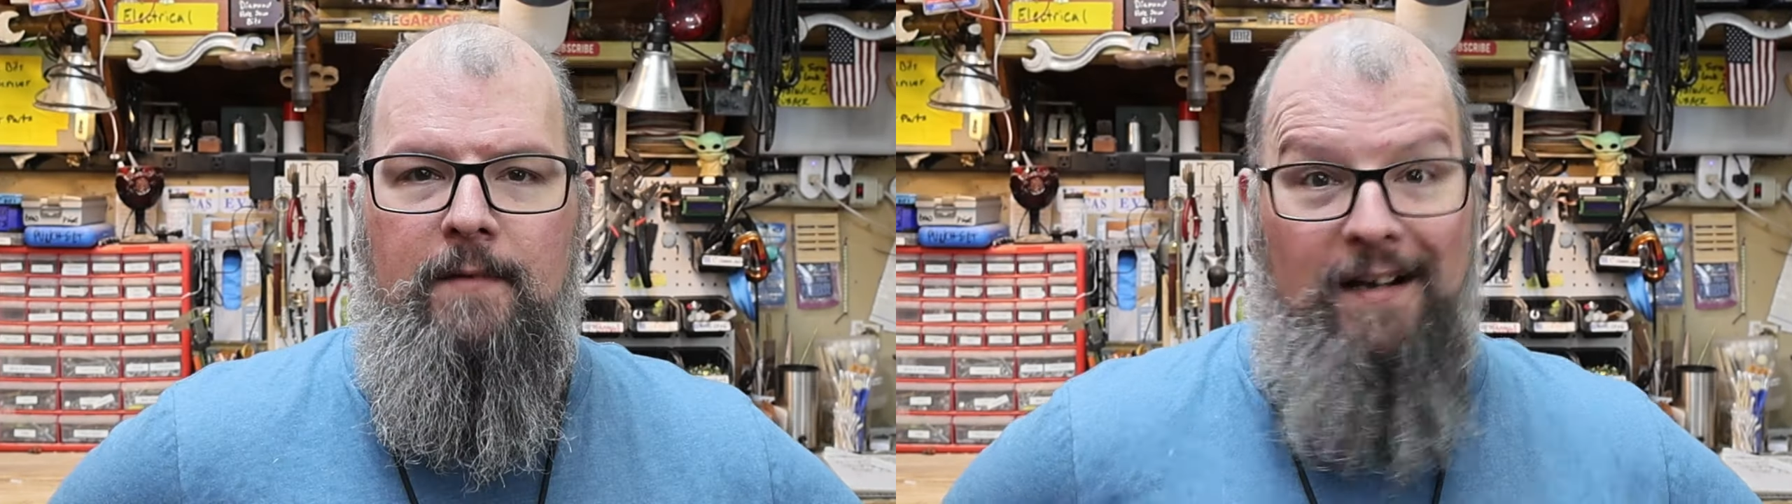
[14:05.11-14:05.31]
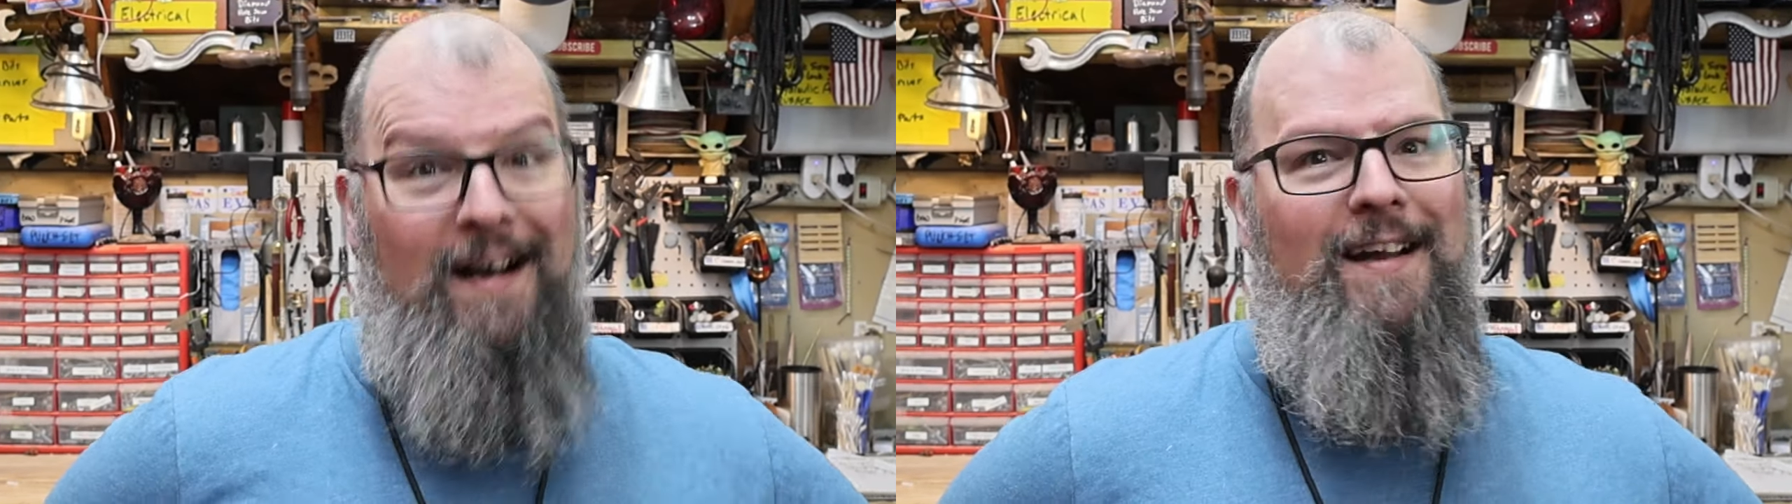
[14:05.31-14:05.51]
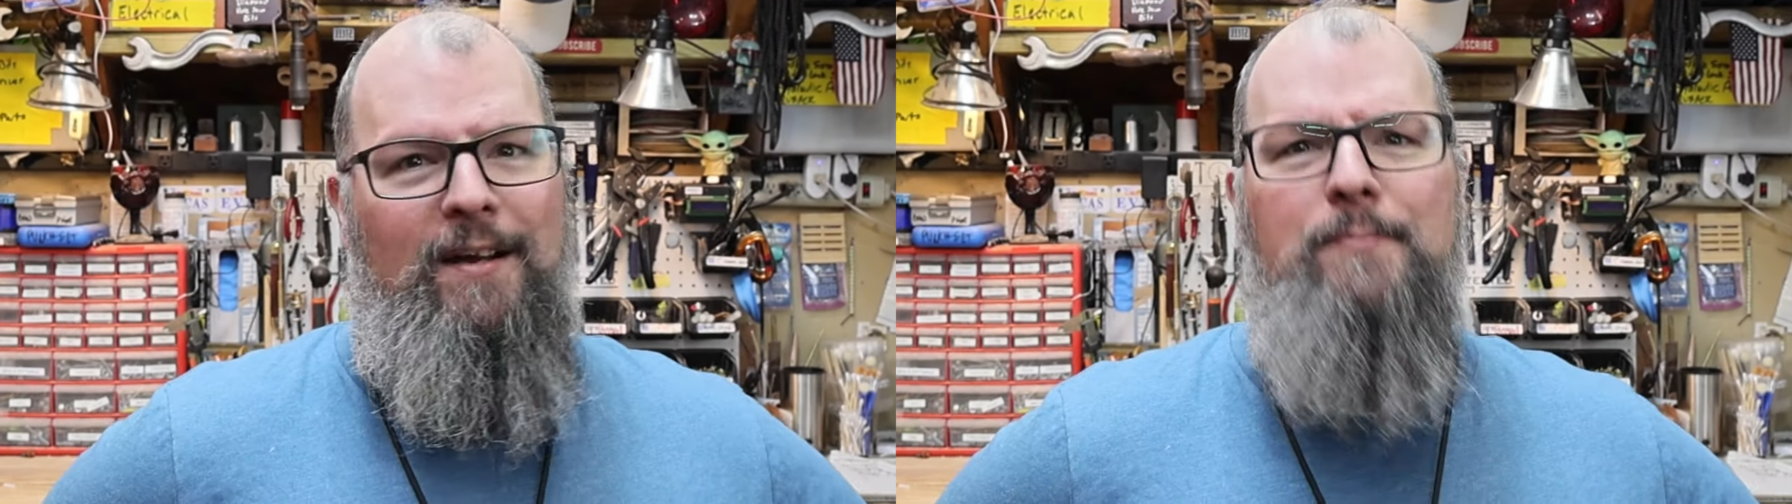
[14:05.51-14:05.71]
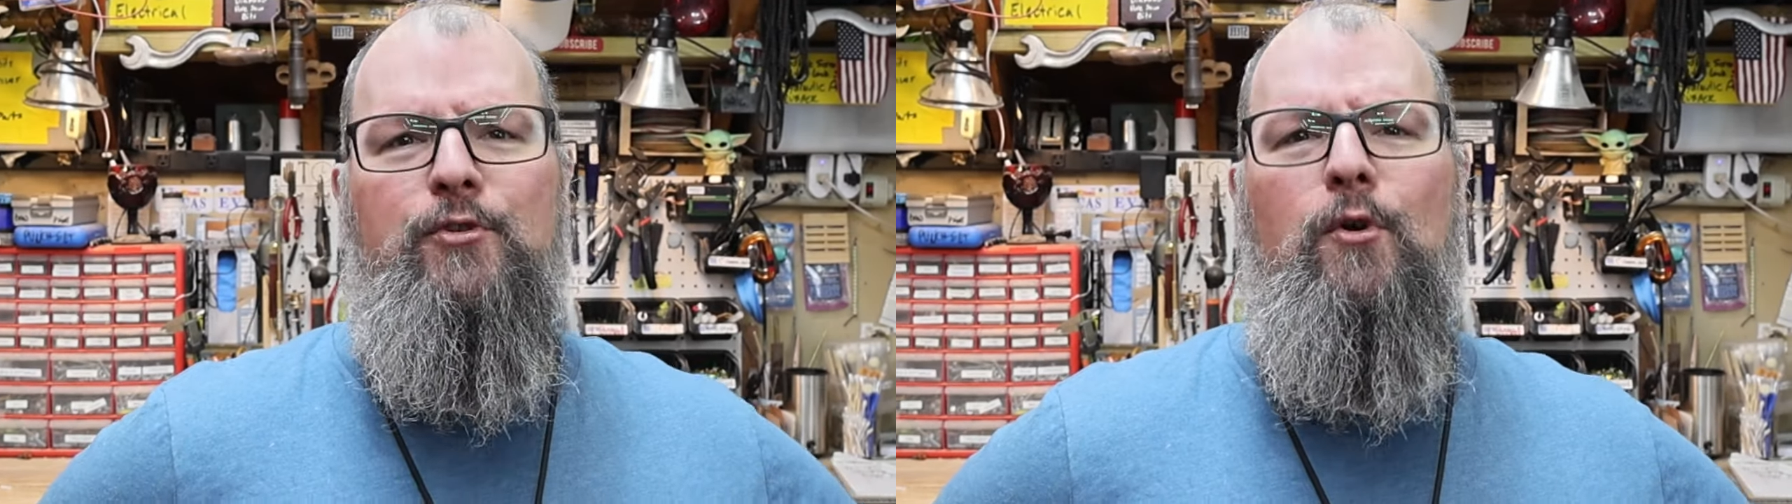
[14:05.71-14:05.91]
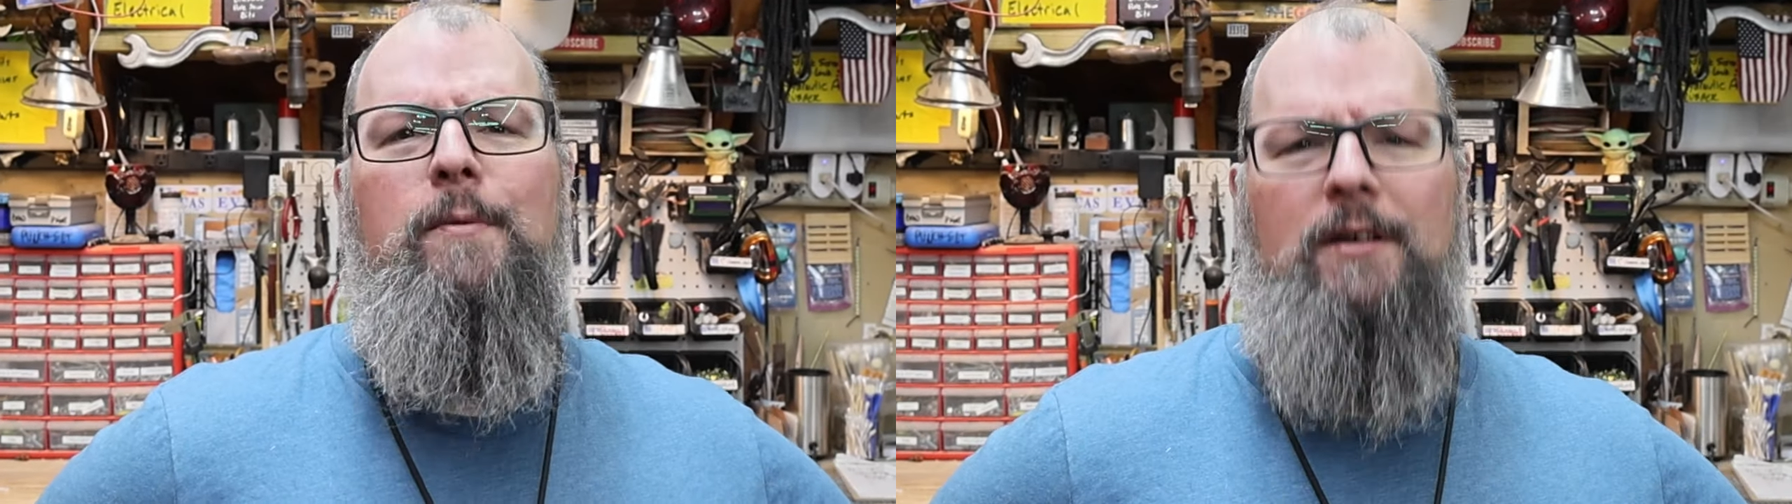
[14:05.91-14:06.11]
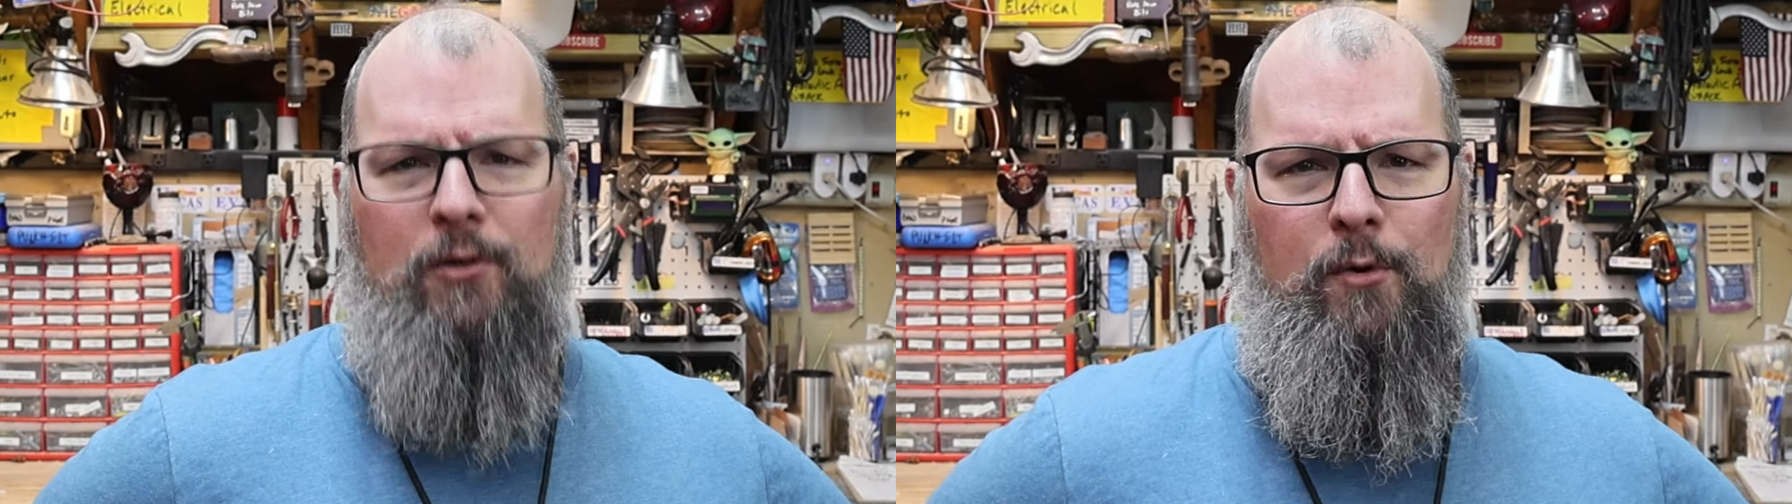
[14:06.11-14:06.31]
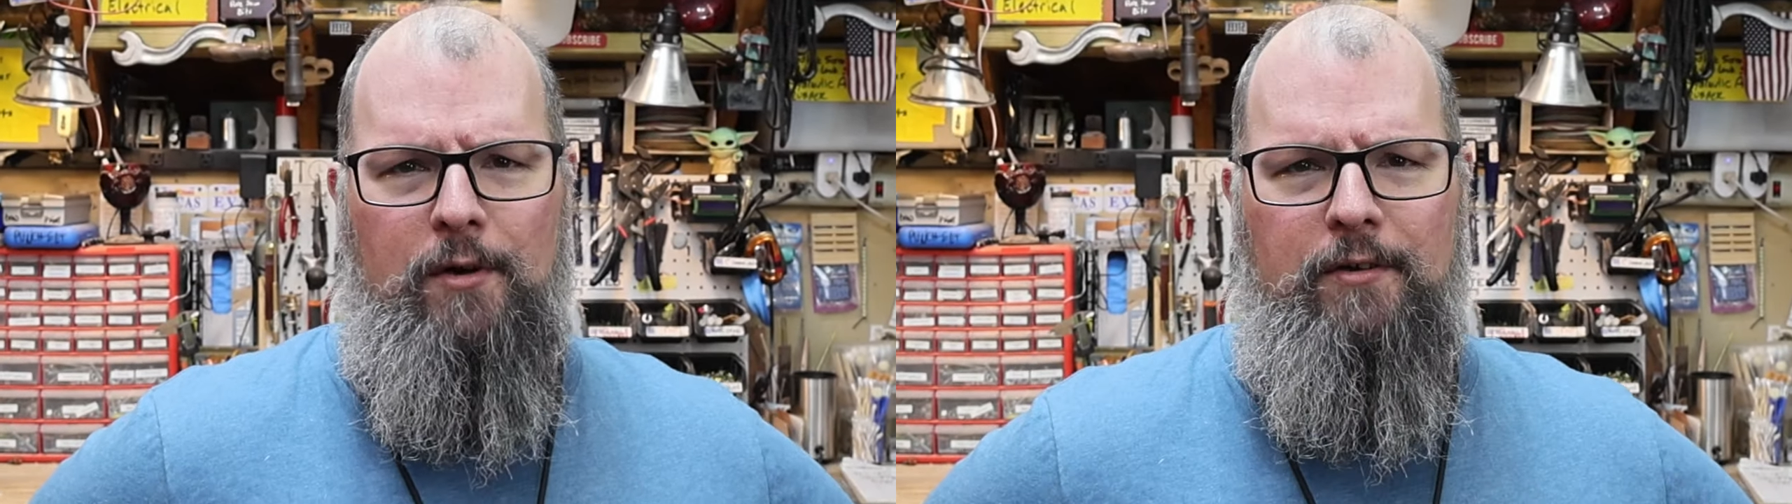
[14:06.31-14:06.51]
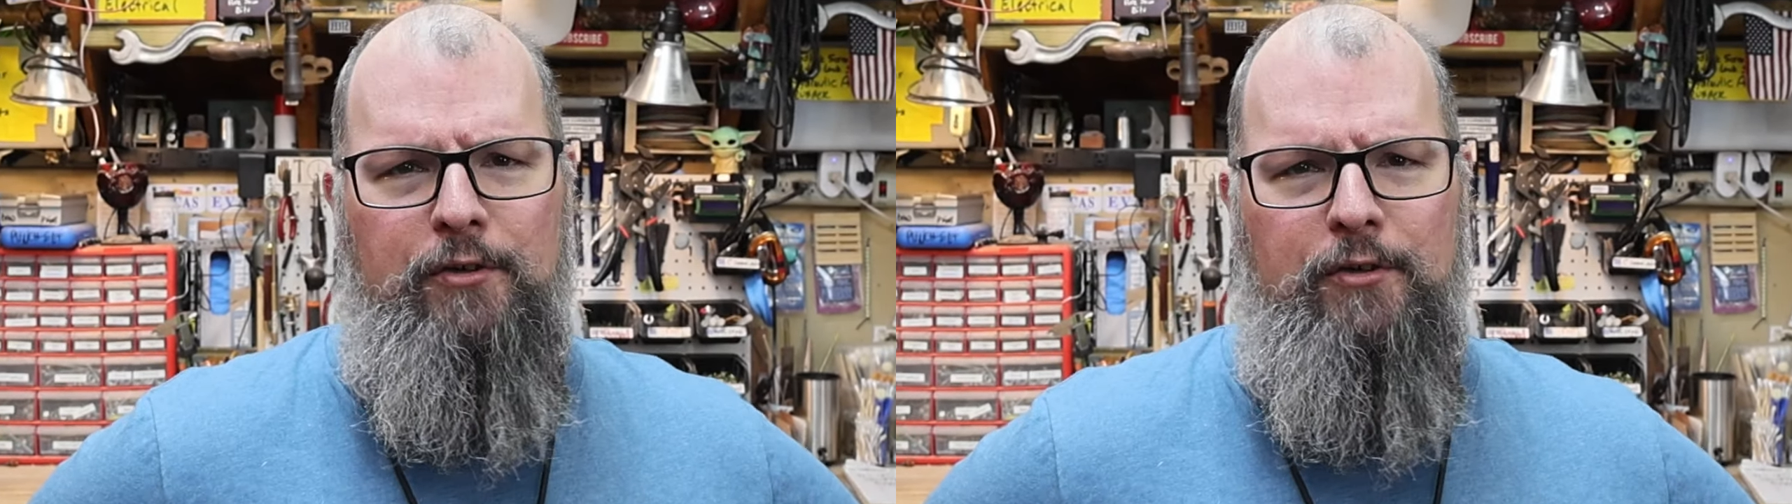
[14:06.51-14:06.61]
Hi, I'm Troy McClure.